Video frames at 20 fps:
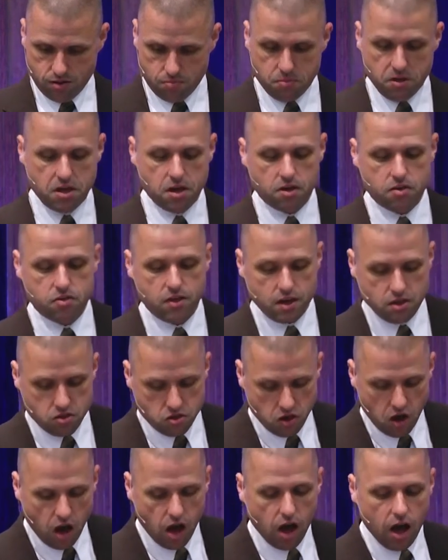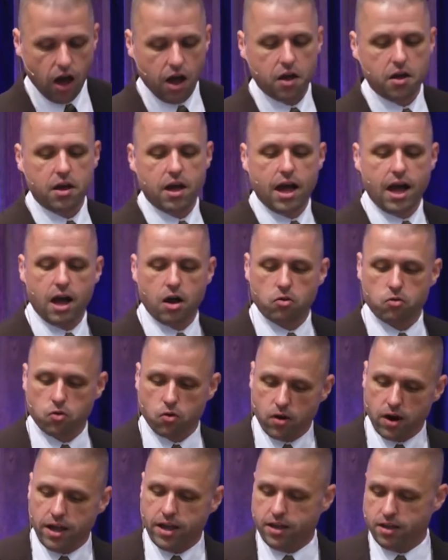because they saw how
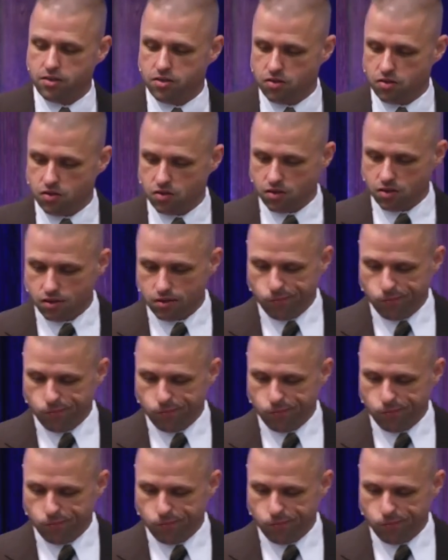great